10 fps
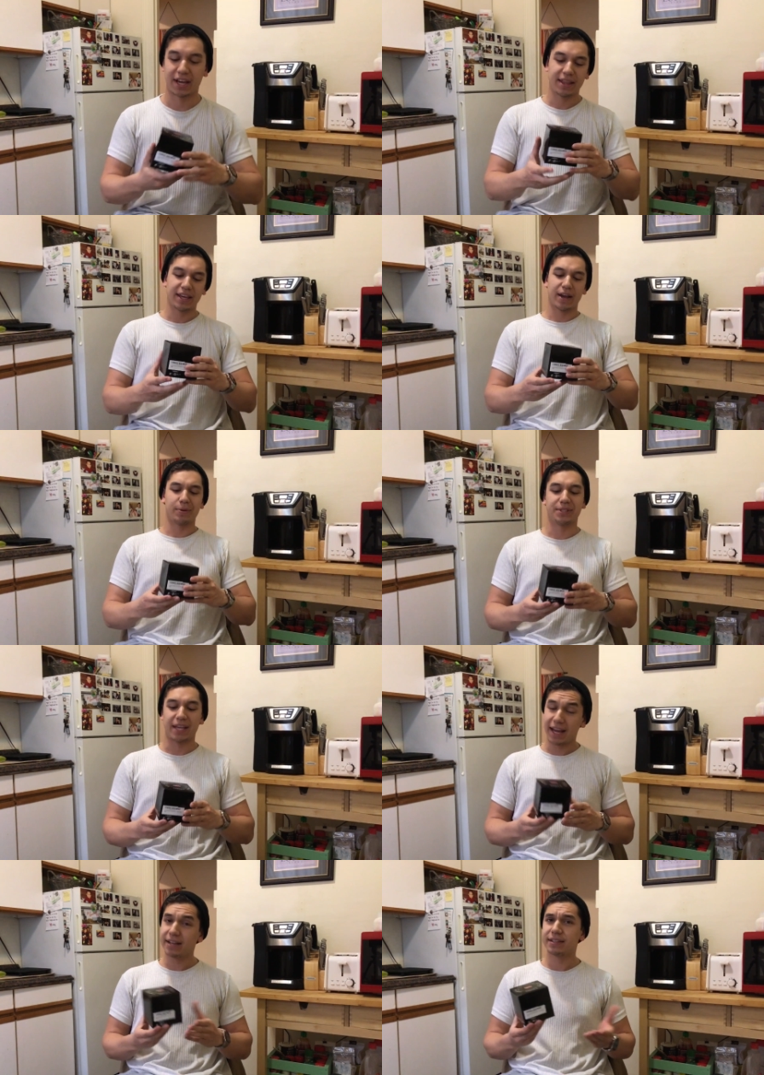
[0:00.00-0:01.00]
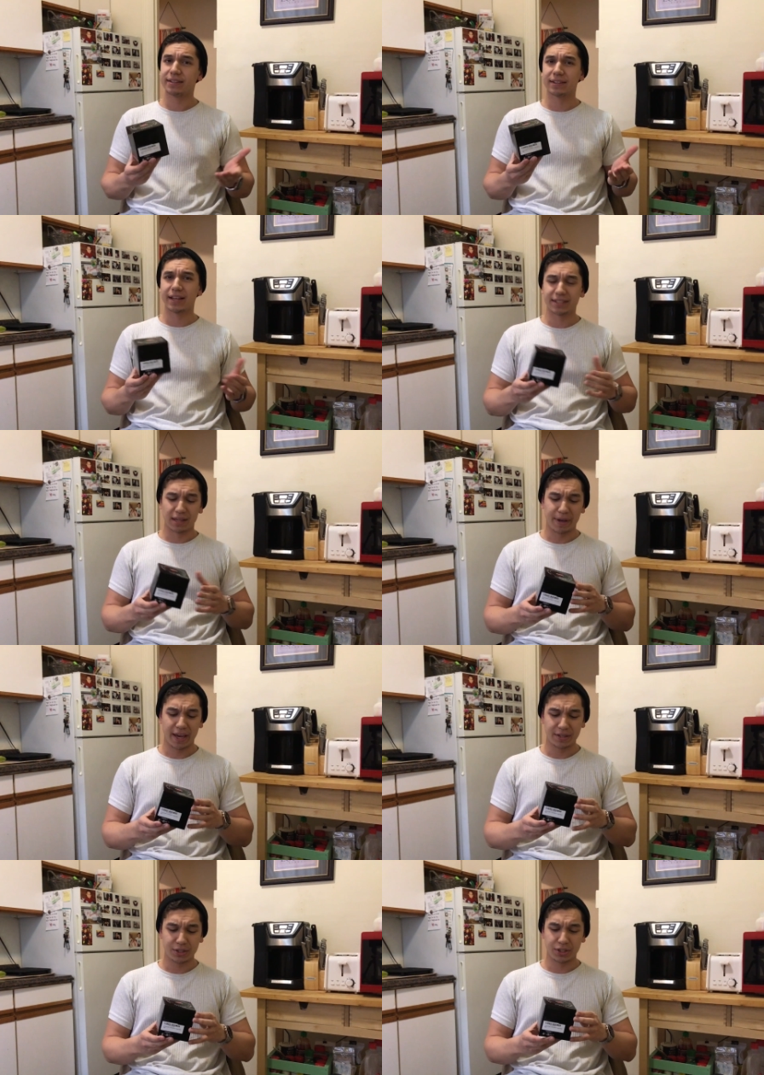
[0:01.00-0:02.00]
I think I was eight the last time I
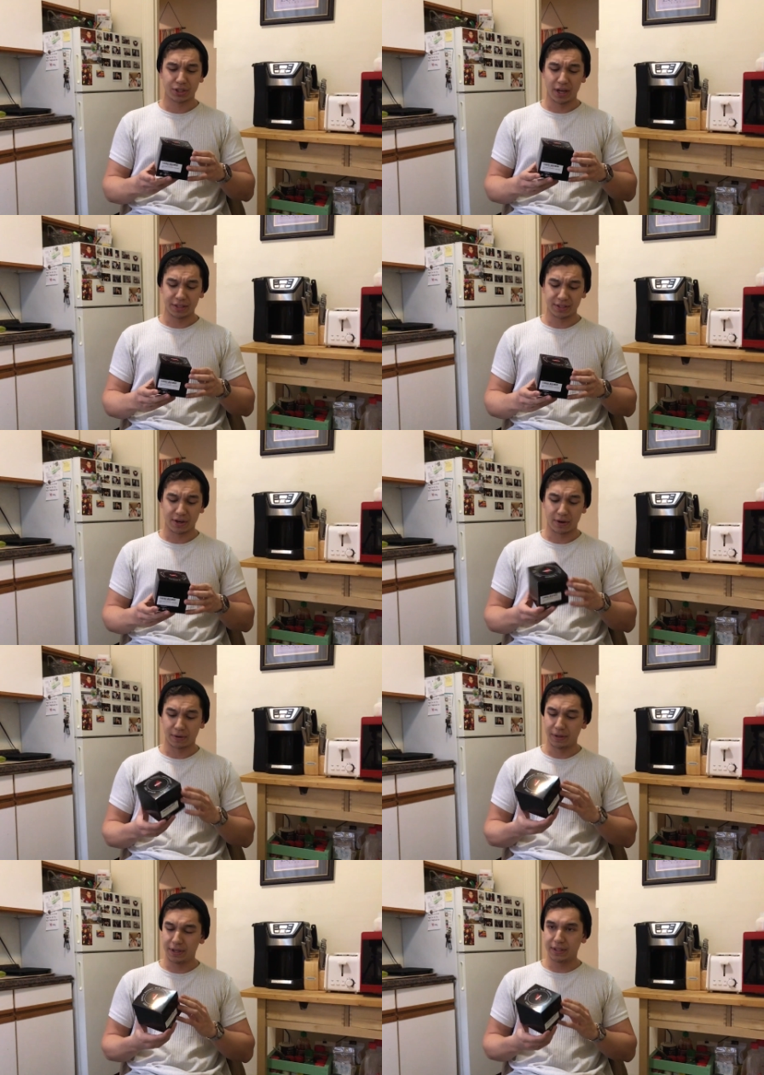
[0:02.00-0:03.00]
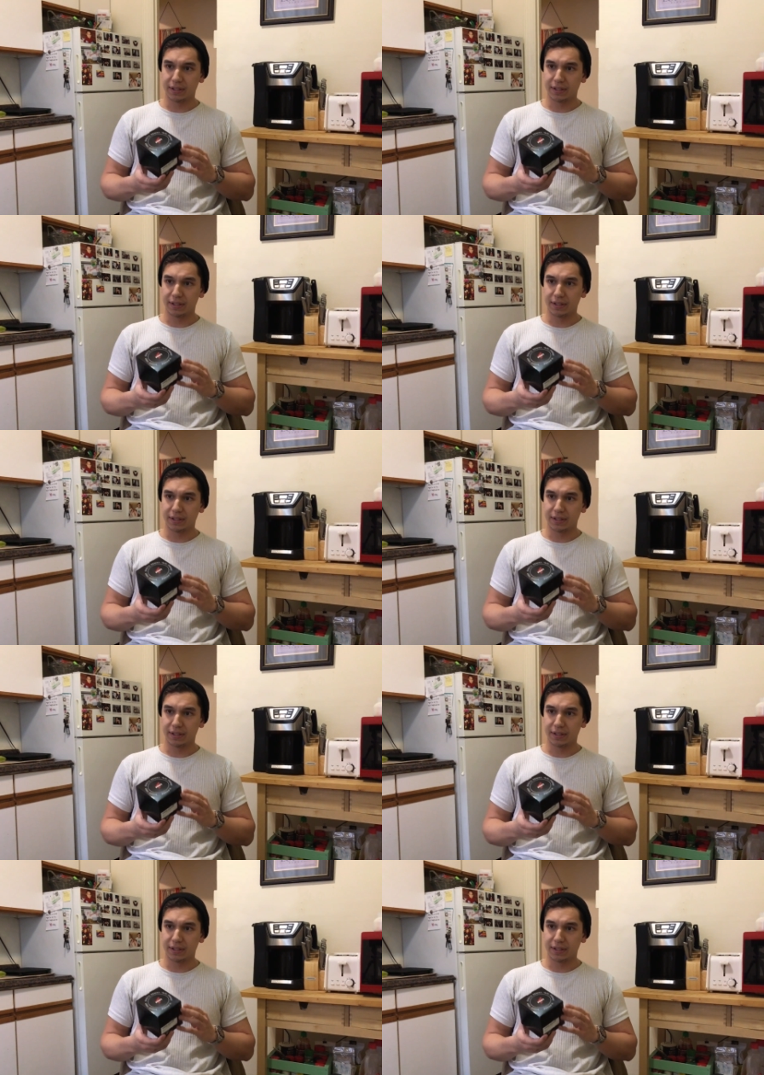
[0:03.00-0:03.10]
had a G-Shock, so